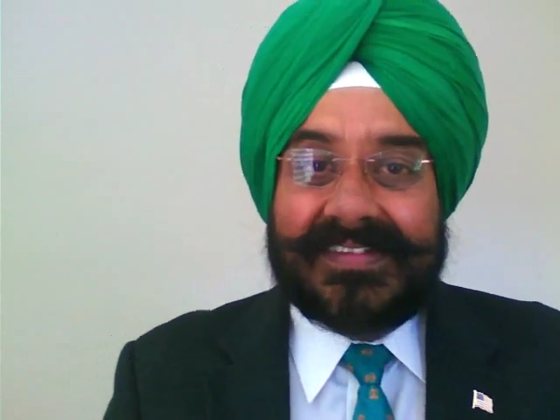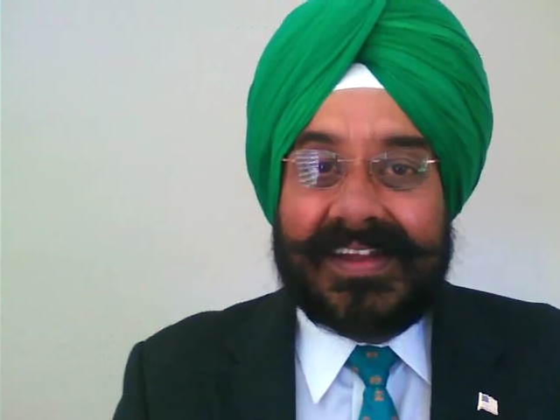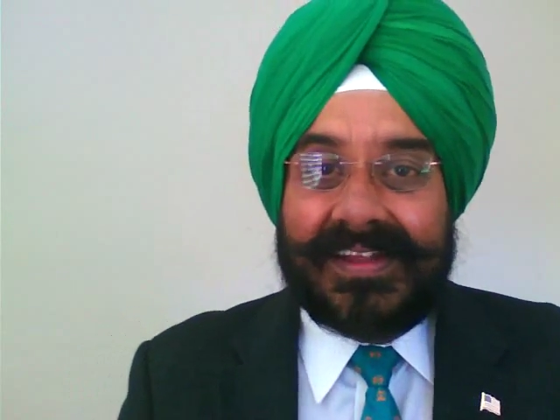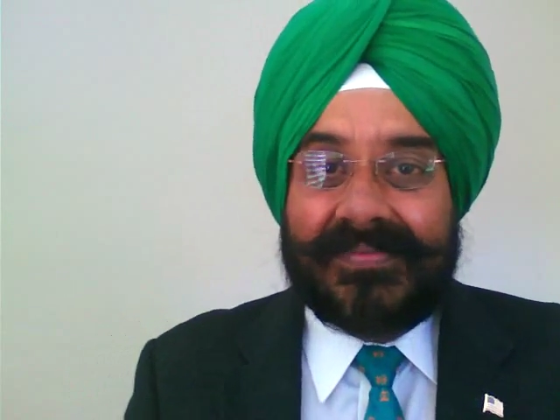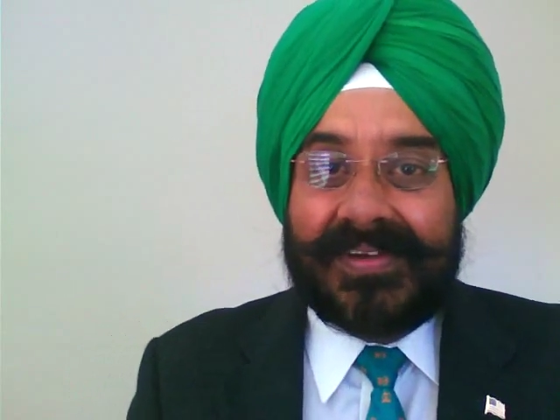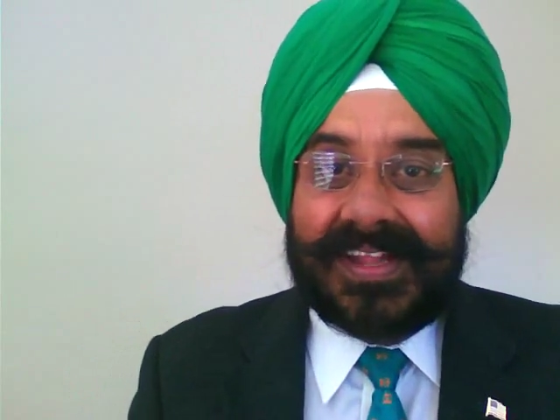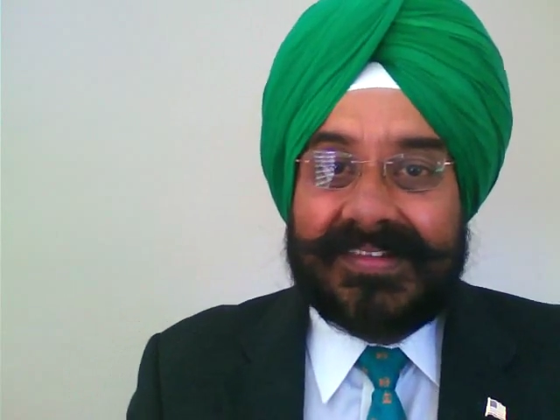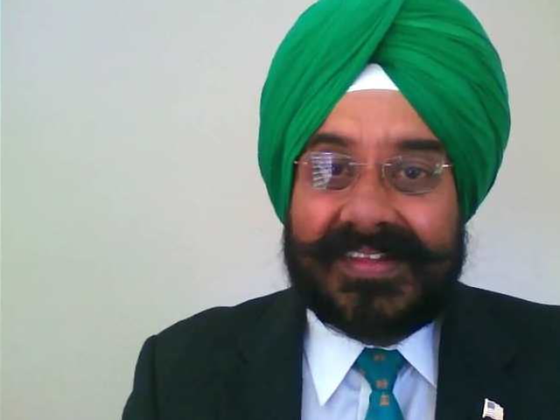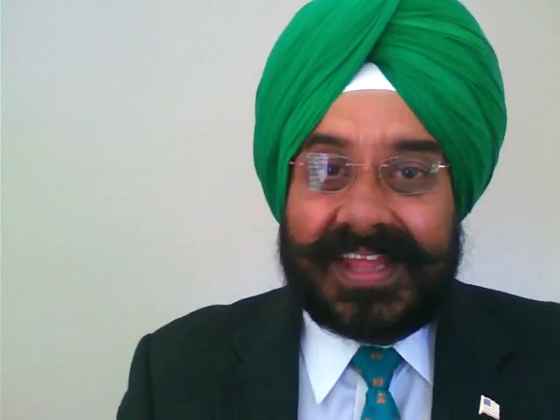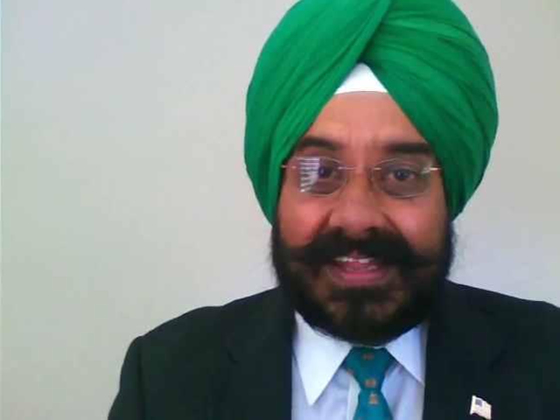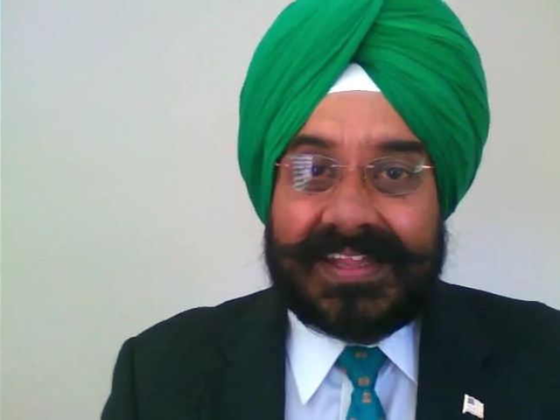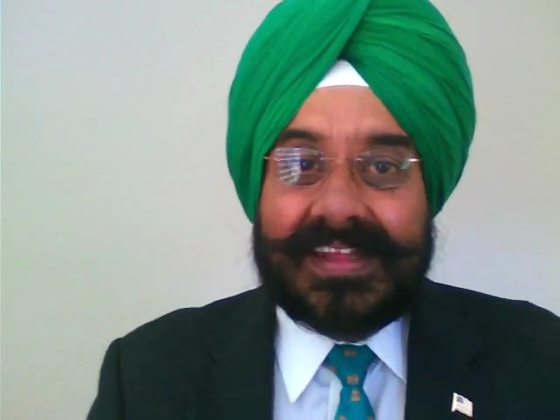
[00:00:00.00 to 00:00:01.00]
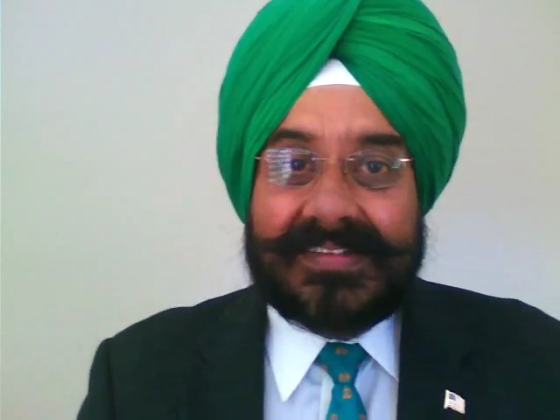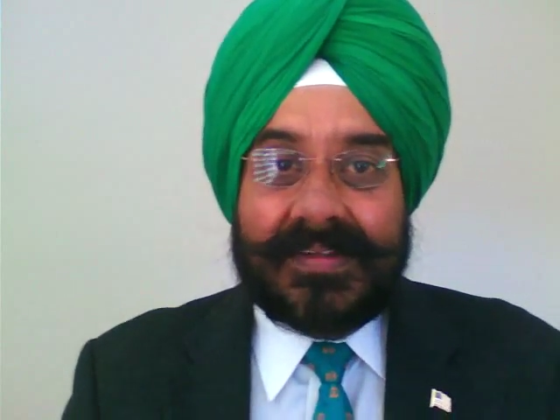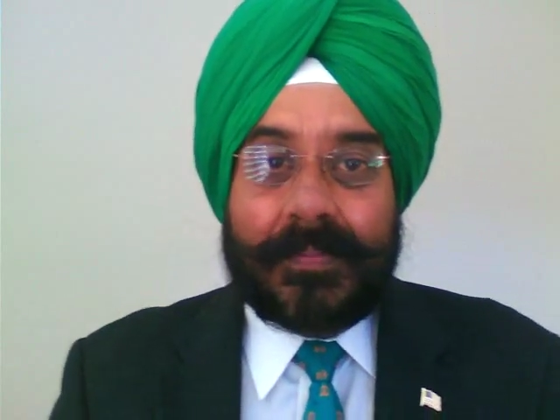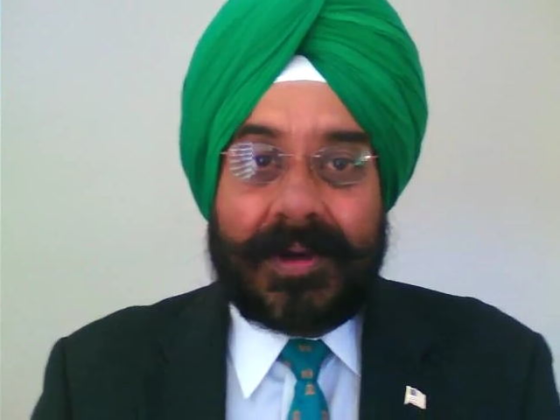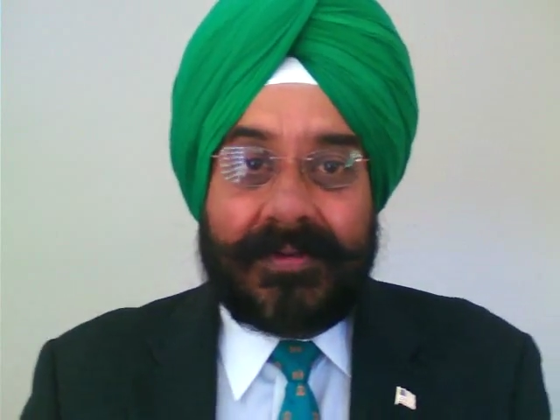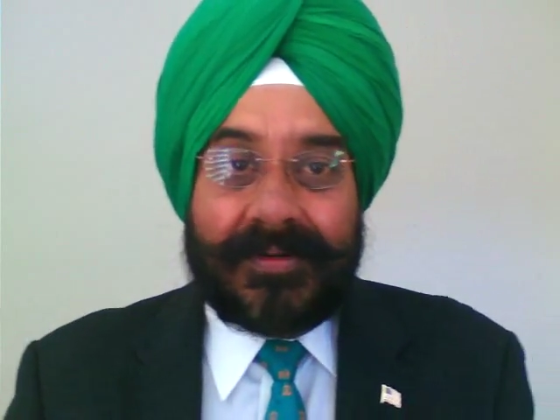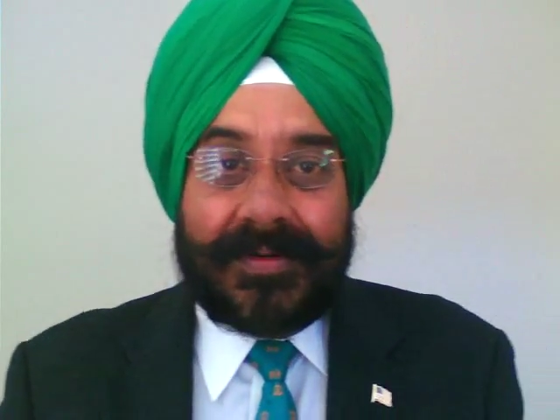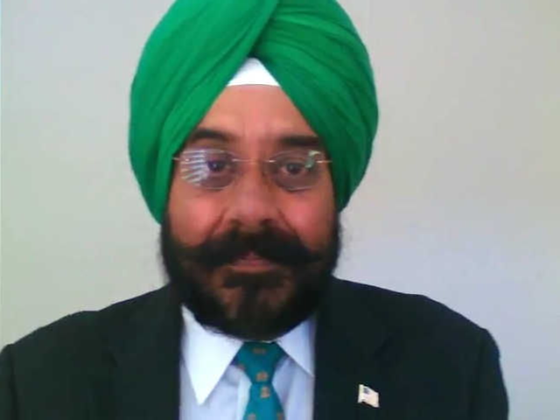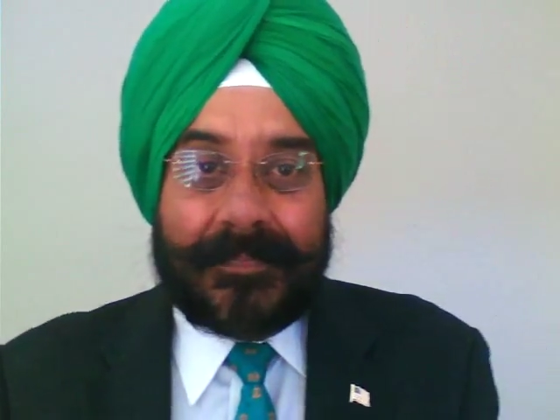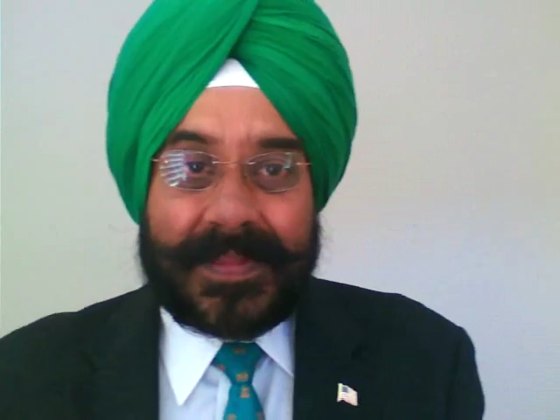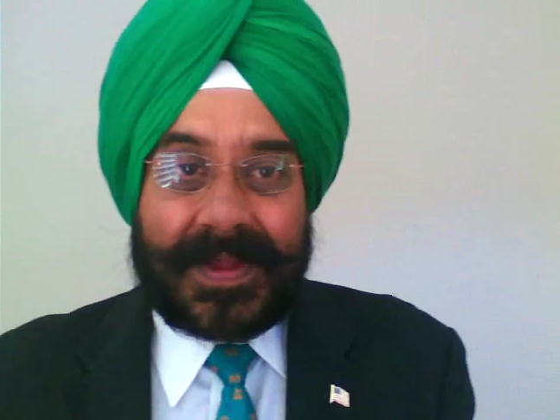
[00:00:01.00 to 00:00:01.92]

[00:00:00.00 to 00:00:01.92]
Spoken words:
difference, and that's the power.